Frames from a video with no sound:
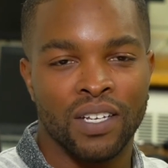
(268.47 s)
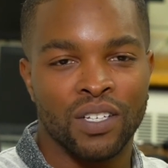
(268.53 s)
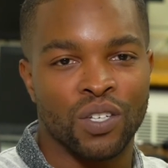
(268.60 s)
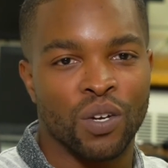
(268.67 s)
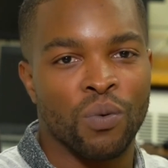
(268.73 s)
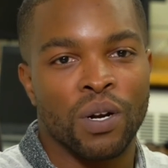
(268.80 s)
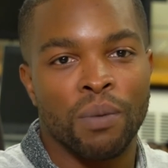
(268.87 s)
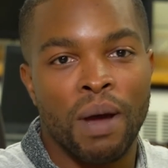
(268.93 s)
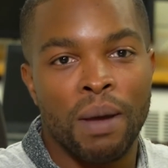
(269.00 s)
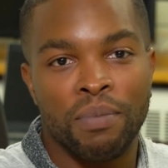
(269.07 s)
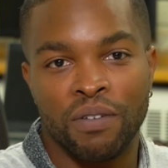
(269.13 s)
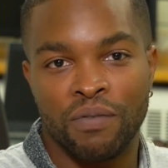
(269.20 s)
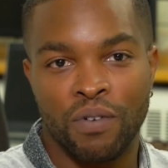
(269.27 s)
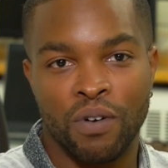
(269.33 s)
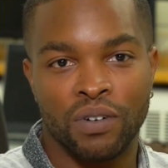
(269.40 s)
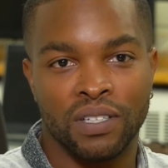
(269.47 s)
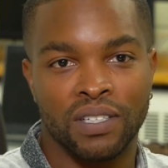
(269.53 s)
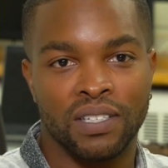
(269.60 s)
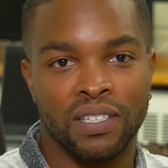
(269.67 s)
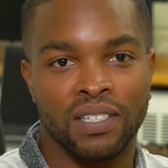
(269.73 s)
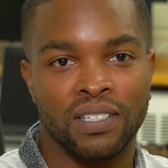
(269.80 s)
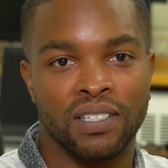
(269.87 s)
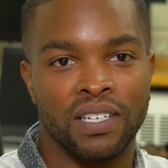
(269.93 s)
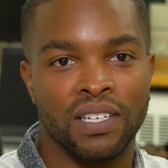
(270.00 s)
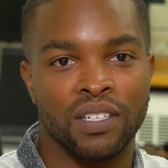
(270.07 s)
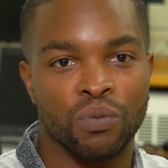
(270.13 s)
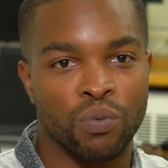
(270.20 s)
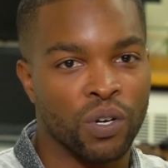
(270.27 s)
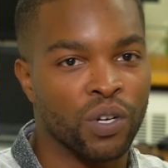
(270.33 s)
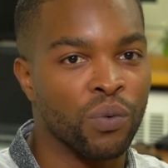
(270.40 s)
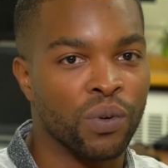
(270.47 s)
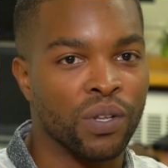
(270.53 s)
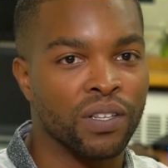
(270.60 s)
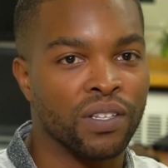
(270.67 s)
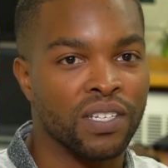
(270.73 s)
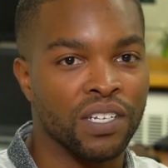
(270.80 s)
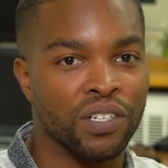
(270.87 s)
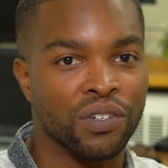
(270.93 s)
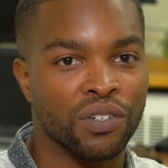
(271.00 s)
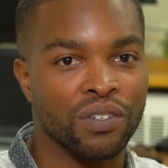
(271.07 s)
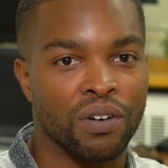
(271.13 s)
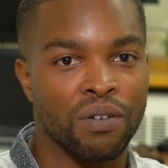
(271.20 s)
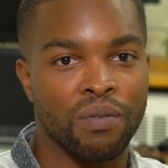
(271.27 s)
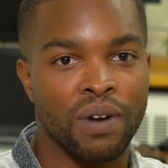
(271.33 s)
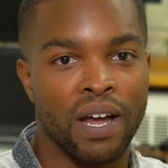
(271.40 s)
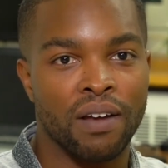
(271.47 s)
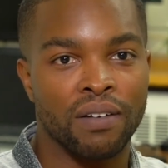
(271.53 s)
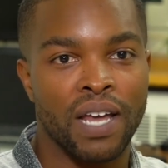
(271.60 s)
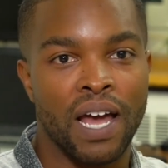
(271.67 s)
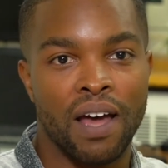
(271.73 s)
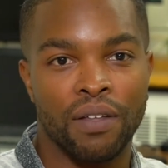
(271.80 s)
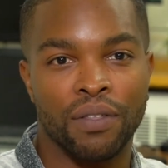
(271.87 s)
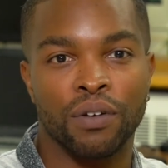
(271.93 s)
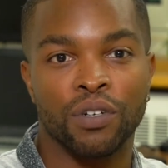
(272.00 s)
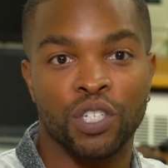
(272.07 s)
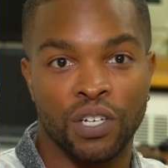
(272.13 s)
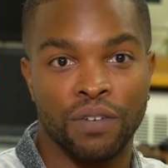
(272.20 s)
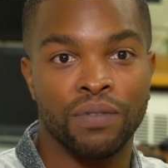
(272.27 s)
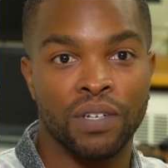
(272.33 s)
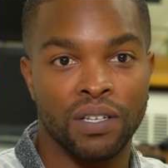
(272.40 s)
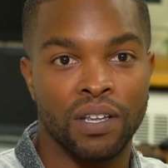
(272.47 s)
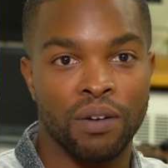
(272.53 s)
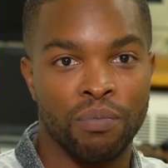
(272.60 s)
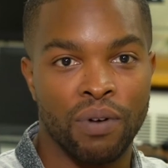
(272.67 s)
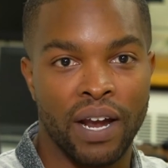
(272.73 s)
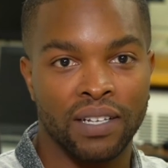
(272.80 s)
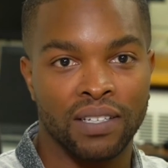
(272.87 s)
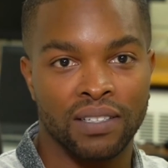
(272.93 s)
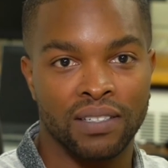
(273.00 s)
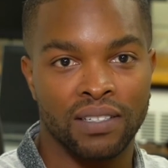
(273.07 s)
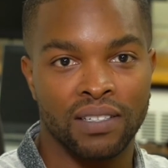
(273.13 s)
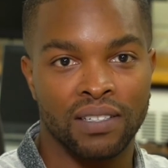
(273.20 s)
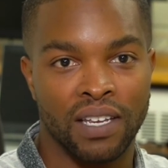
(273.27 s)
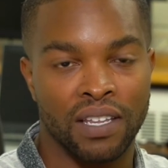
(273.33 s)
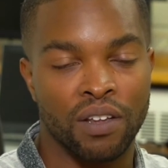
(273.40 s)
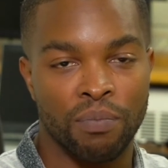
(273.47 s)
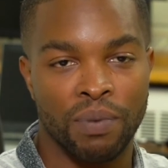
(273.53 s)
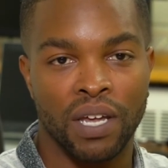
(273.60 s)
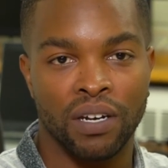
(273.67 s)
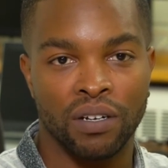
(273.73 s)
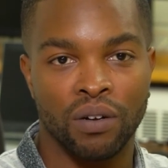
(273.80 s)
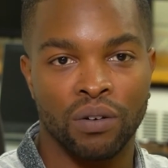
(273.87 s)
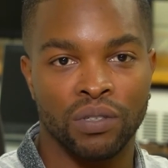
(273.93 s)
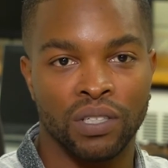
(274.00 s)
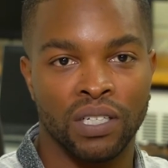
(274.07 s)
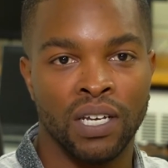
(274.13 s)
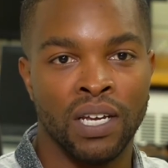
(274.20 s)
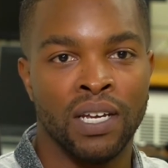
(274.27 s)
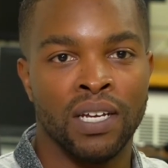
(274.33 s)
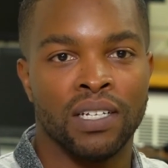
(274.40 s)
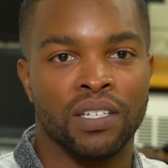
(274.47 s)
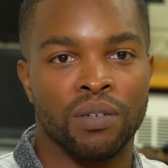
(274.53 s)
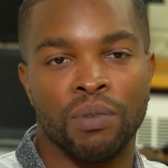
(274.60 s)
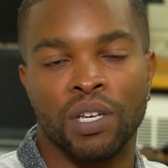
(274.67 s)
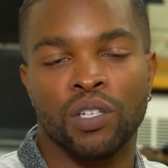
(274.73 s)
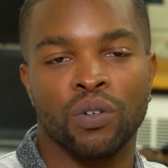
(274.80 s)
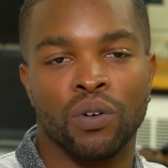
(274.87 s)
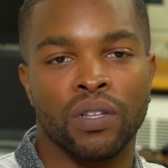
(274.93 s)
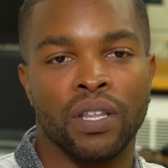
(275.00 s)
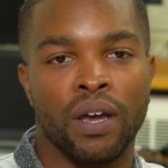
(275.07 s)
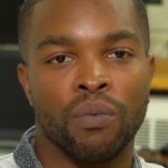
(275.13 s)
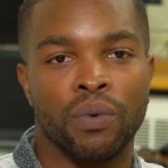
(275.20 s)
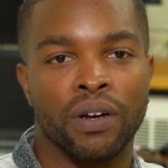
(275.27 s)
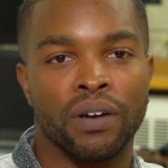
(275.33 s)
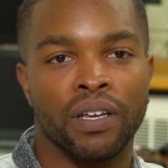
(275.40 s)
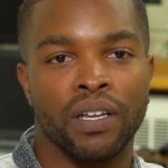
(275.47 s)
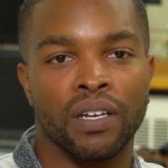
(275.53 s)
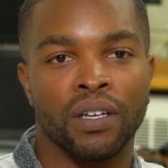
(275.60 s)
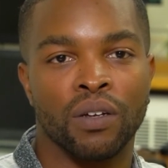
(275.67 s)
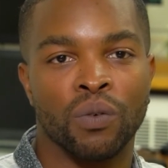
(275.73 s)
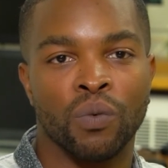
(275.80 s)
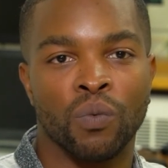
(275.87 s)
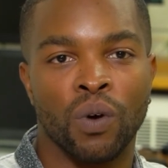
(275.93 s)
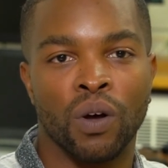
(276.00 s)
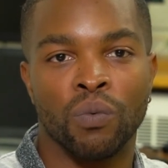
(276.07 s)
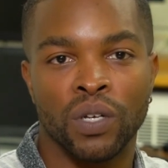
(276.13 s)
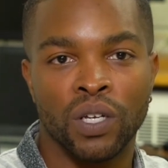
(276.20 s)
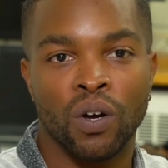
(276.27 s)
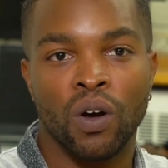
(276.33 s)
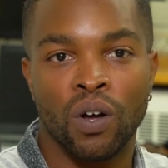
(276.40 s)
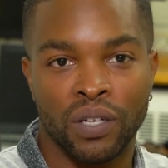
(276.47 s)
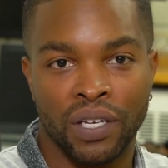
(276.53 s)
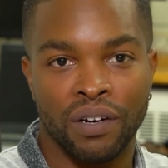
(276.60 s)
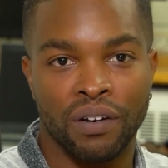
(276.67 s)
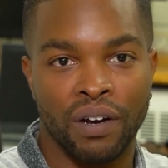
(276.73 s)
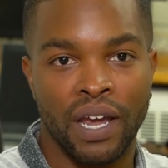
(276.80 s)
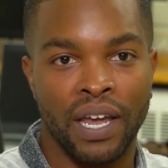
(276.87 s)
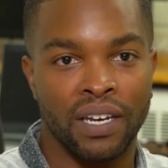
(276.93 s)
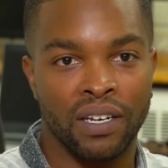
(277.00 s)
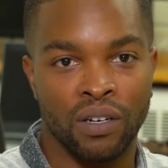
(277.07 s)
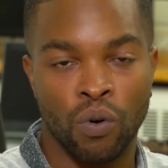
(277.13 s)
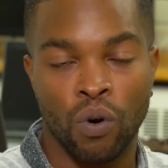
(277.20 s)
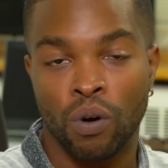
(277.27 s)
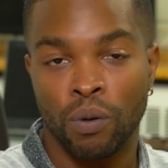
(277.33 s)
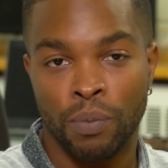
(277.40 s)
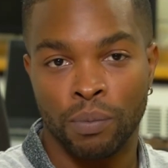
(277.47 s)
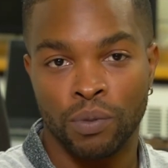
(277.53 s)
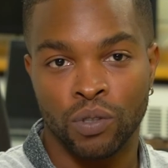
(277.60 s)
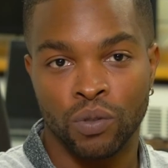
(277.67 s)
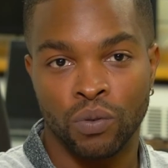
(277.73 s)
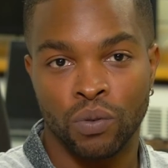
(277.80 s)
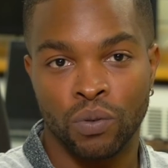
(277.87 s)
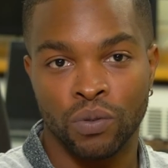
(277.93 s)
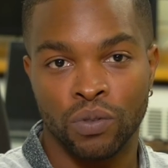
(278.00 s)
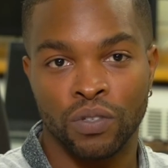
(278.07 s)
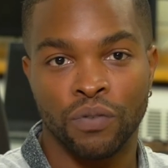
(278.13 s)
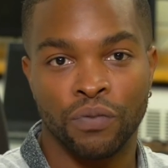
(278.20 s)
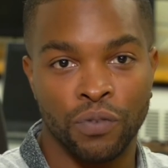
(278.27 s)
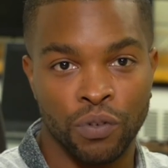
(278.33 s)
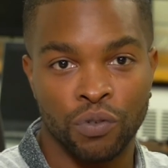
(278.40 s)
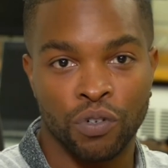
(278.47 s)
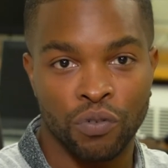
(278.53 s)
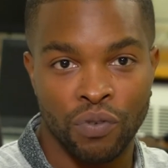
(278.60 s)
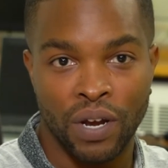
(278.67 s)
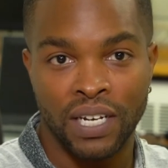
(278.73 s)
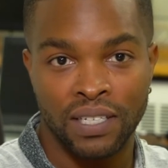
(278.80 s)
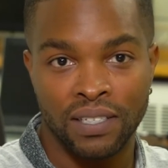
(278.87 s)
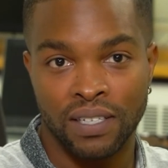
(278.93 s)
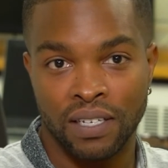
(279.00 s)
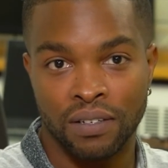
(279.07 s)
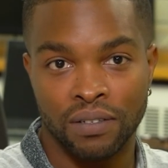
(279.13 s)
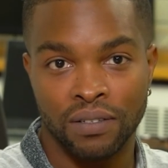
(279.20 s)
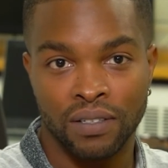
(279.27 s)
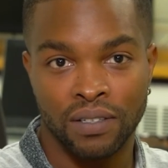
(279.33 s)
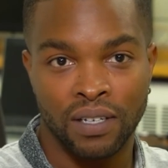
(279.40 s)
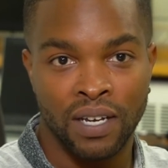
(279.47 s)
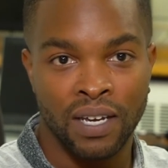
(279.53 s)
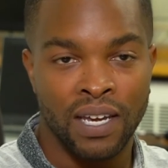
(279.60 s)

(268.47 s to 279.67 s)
So one of my big focuses is working with teachers around how they're shifting their practices and their pedagogy to make sure that we are getting what we call here at Norwalk Public Schools future-ready skills,